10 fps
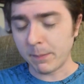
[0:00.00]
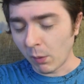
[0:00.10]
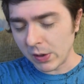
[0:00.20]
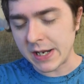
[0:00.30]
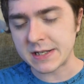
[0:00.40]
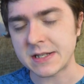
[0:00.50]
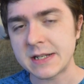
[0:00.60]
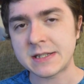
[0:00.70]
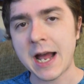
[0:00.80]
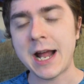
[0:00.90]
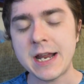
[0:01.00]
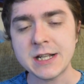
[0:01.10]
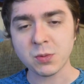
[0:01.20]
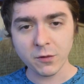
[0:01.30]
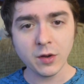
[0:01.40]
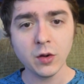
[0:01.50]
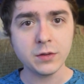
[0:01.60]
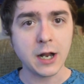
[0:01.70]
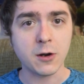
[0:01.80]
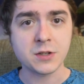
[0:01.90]
the point is, is that it's
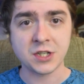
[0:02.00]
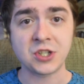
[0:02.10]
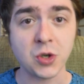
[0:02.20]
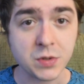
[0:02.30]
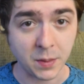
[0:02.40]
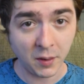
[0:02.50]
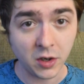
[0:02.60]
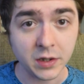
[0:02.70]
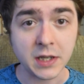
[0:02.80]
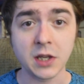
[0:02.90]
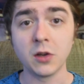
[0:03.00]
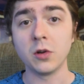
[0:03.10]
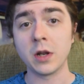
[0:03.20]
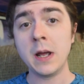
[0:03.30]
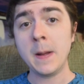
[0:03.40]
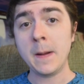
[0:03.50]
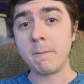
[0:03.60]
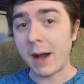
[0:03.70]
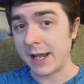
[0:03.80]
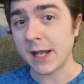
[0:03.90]
revealed that her sister was apparently killed
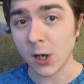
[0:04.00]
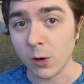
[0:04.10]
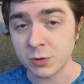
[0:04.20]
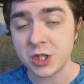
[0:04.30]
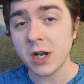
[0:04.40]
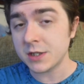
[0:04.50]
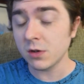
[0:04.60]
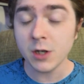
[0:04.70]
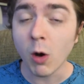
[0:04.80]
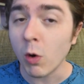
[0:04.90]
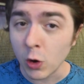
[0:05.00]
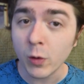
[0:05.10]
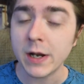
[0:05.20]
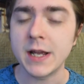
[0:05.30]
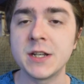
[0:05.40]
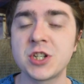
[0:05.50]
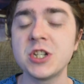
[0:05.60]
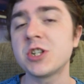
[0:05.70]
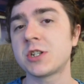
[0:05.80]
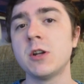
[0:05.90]
by a hero. She doesn't know who it is,
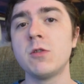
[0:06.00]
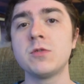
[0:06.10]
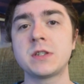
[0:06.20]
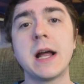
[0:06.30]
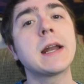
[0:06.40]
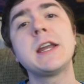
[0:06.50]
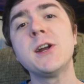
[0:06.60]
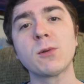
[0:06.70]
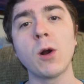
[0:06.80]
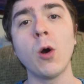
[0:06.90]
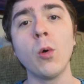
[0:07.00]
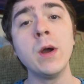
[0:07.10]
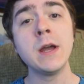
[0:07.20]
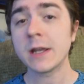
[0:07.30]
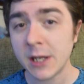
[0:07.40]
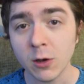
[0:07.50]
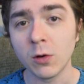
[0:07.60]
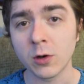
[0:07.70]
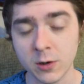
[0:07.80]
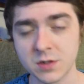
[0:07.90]
she just knows that a hero
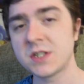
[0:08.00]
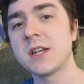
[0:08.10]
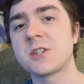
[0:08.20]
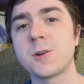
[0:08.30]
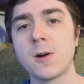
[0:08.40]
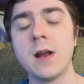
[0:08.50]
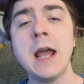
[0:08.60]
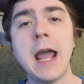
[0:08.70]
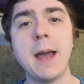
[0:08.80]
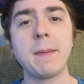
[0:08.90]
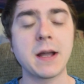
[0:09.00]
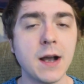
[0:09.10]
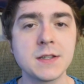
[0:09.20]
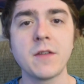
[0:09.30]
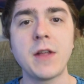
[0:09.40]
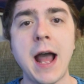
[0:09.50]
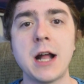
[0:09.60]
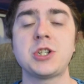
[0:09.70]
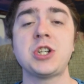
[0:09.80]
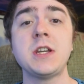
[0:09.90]
killed her sister, and because of
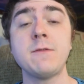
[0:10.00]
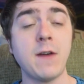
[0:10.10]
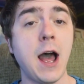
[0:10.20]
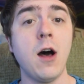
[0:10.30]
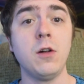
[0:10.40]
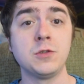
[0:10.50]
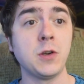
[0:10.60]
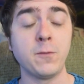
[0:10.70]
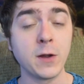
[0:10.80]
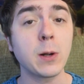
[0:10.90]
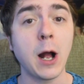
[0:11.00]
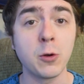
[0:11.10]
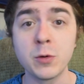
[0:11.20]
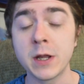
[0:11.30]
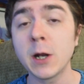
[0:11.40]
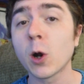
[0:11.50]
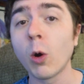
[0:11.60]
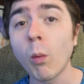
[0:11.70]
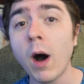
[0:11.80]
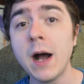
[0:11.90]
that, she vowed to figure out who the hero
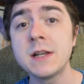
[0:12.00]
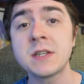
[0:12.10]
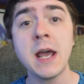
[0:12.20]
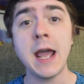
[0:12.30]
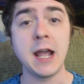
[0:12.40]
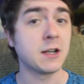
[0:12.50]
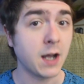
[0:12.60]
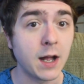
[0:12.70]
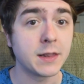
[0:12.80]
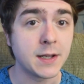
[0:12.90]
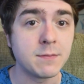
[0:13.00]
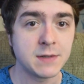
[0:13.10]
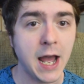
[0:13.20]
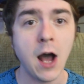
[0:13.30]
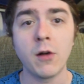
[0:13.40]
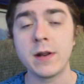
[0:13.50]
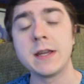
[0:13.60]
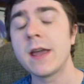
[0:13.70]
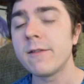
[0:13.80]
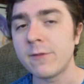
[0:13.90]
was and cut them down
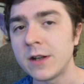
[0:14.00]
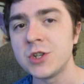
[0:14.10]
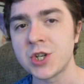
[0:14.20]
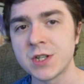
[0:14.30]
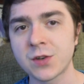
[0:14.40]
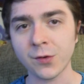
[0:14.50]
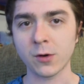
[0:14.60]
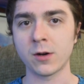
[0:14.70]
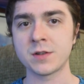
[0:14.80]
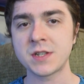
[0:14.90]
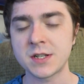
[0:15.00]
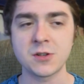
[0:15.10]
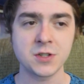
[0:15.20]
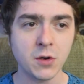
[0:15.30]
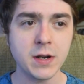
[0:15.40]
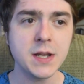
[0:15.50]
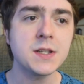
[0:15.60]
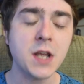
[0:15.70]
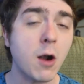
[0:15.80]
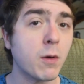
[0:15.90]
and get vengeance for her sister. So it
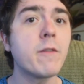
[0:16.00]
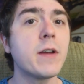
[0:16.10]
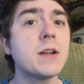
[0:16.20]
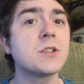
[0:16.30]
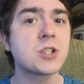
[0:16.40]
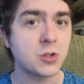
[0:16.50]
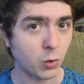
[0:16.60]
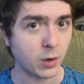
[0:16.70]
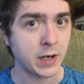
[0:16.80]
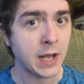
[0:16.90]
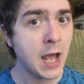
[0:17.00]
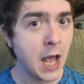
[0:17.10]
is a revenge story.